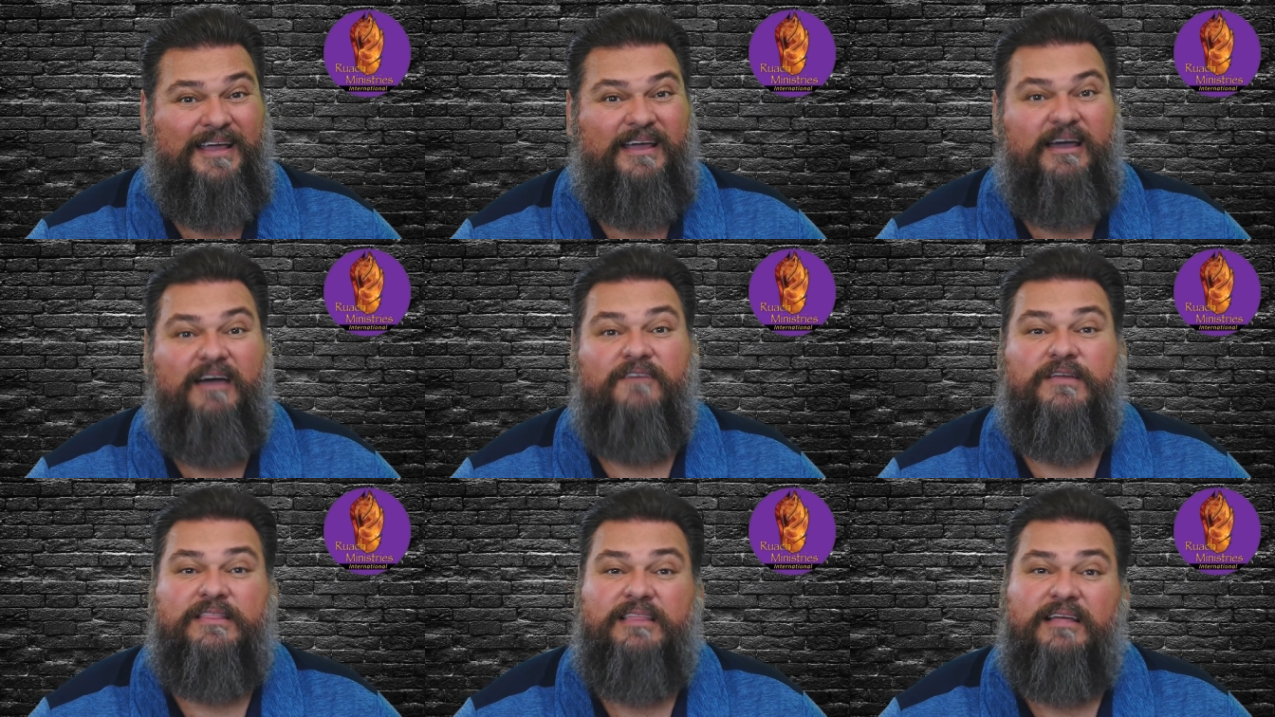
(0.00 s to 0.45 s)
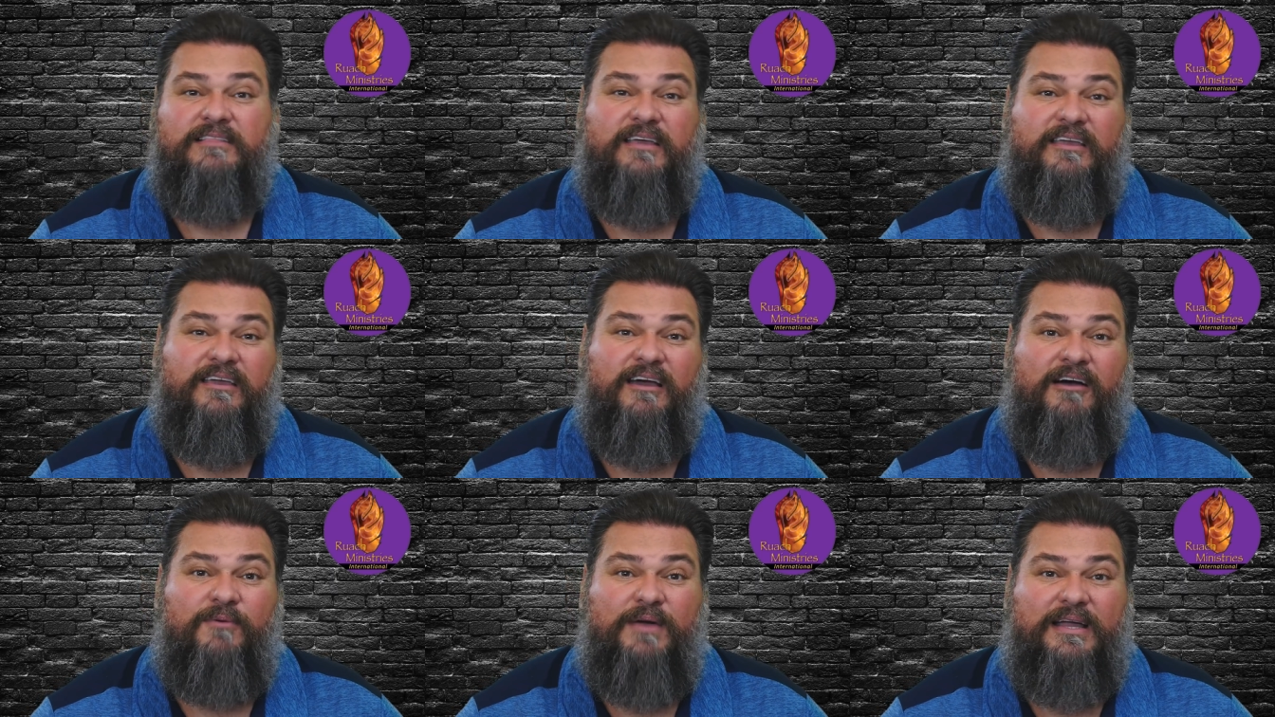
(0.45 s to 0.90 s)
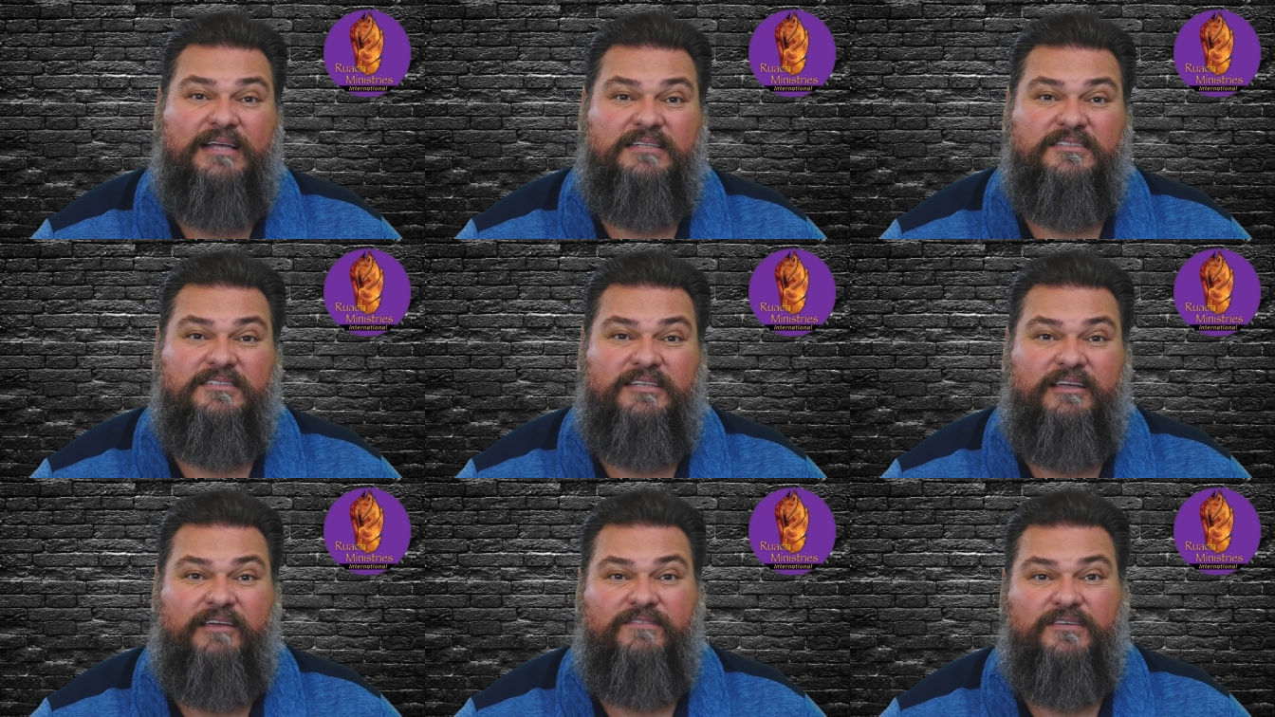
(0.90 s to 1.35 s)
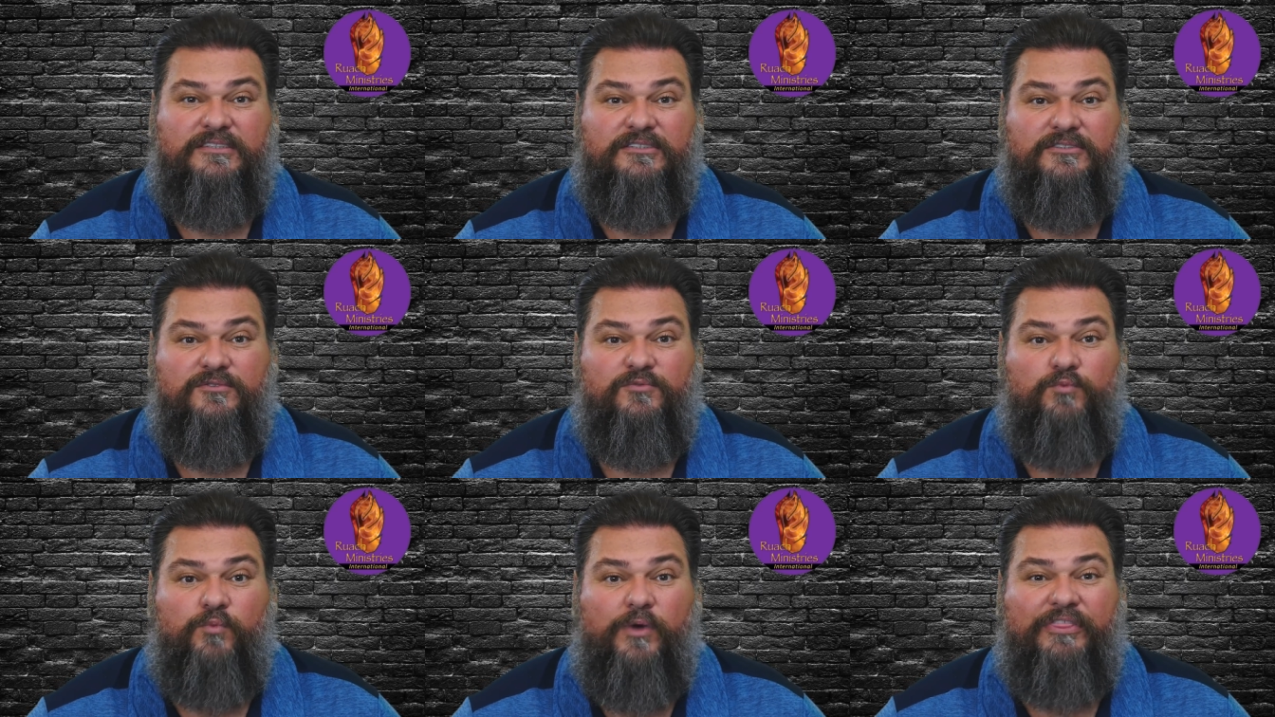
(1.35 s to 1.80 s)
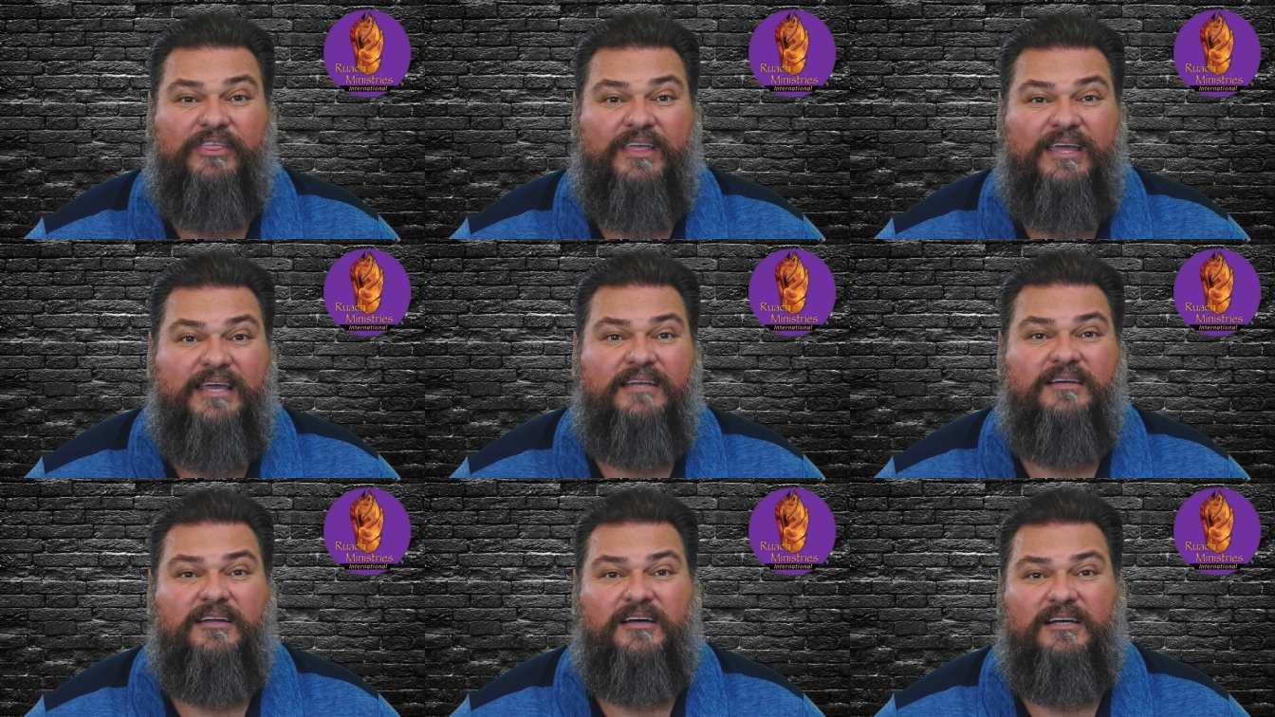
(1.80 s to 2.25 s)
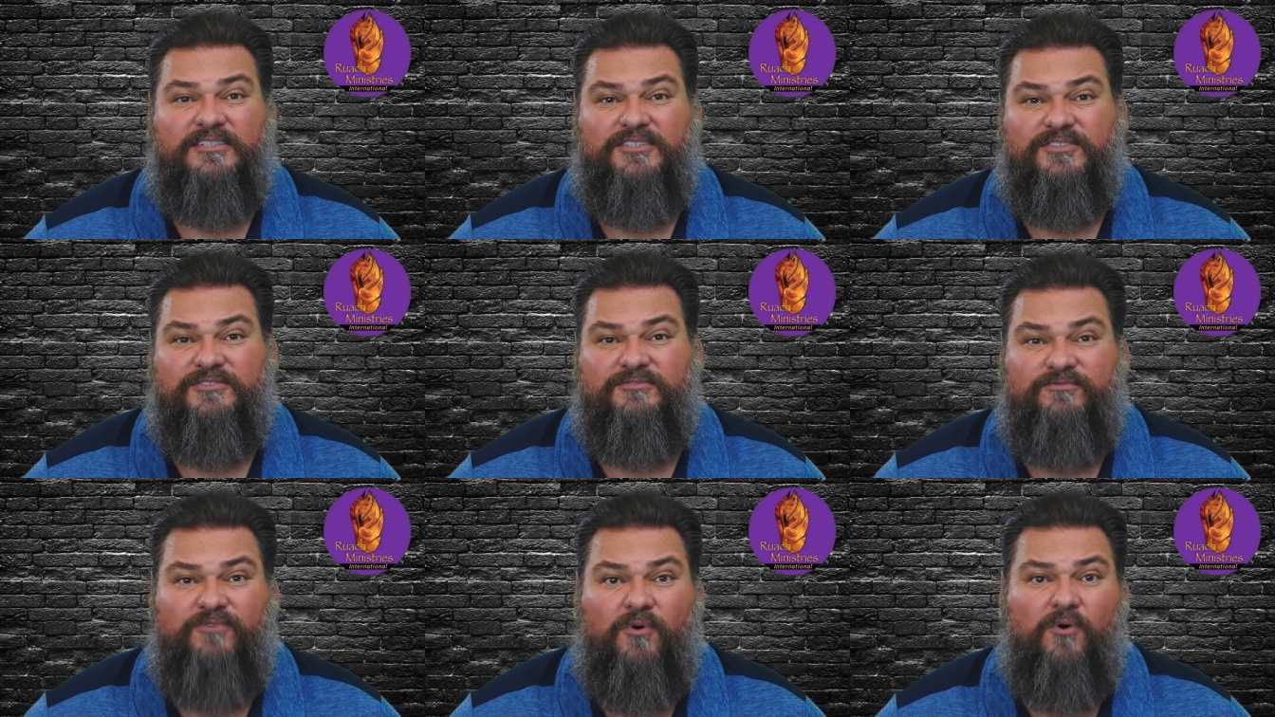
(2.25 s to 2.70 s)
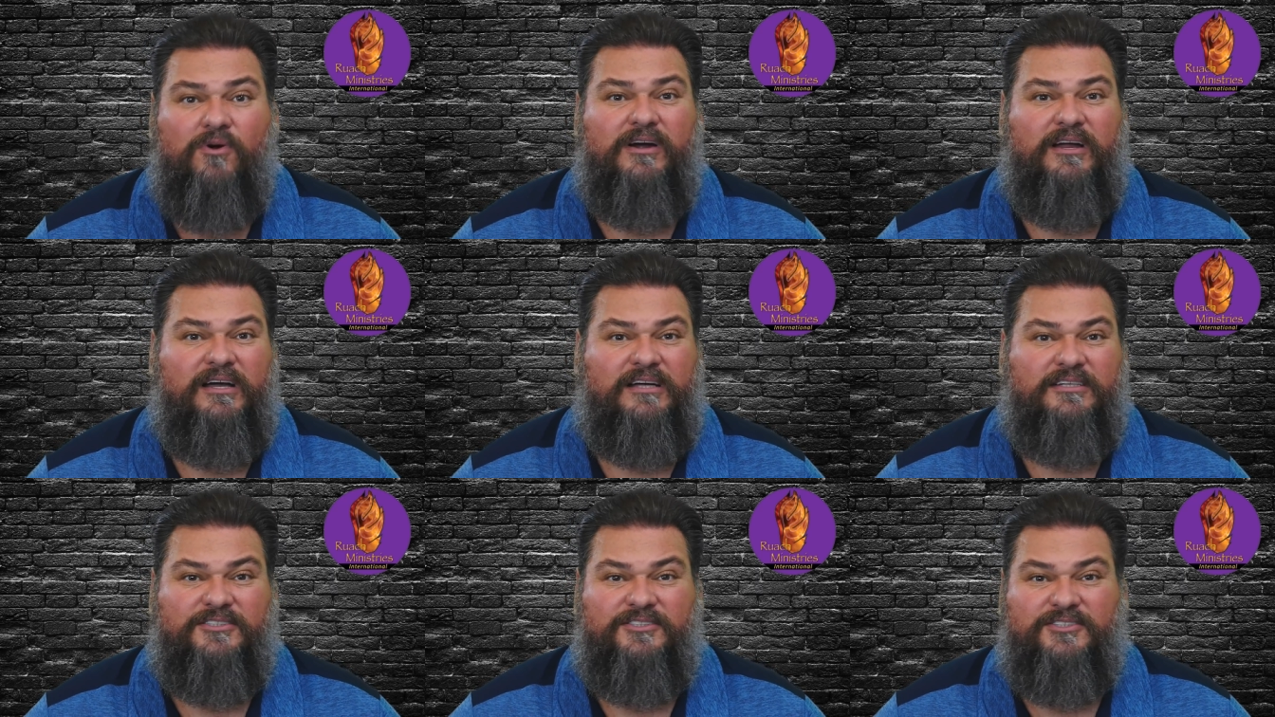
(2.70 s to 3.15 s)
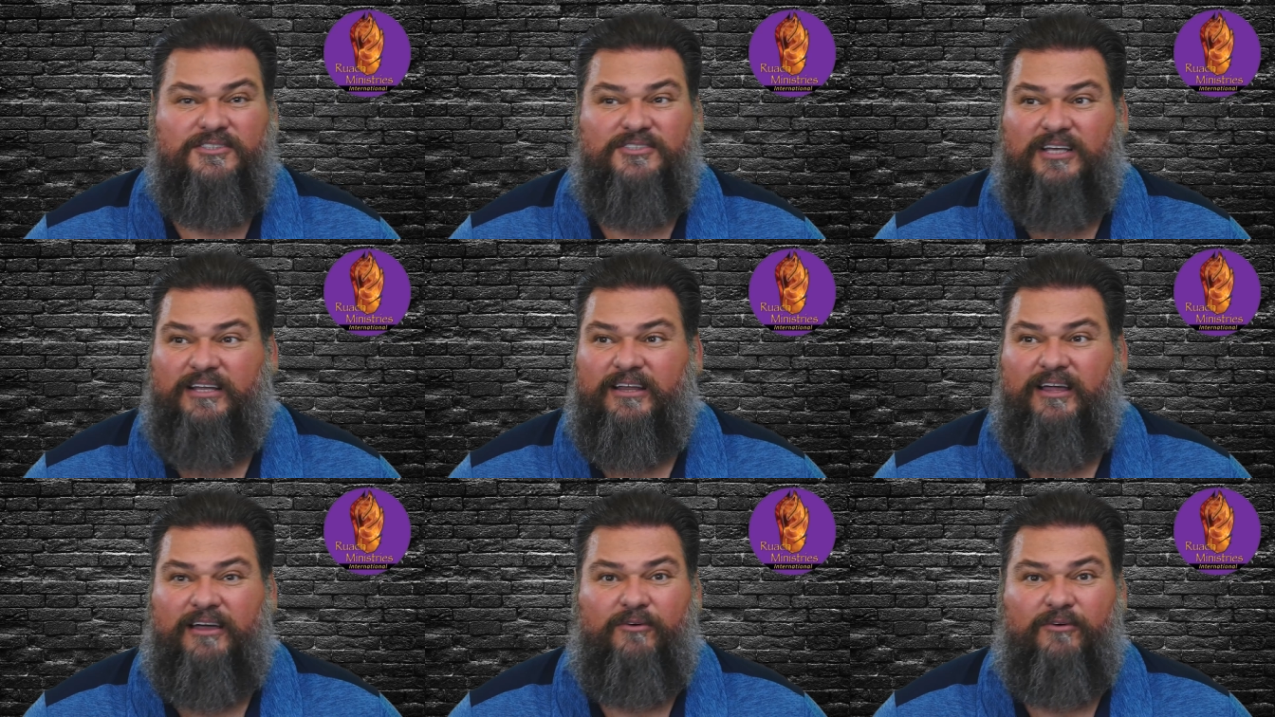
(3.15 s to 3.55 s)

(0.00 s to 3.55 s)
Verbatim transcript: Everything that Yahweh has given within us, for us, uh,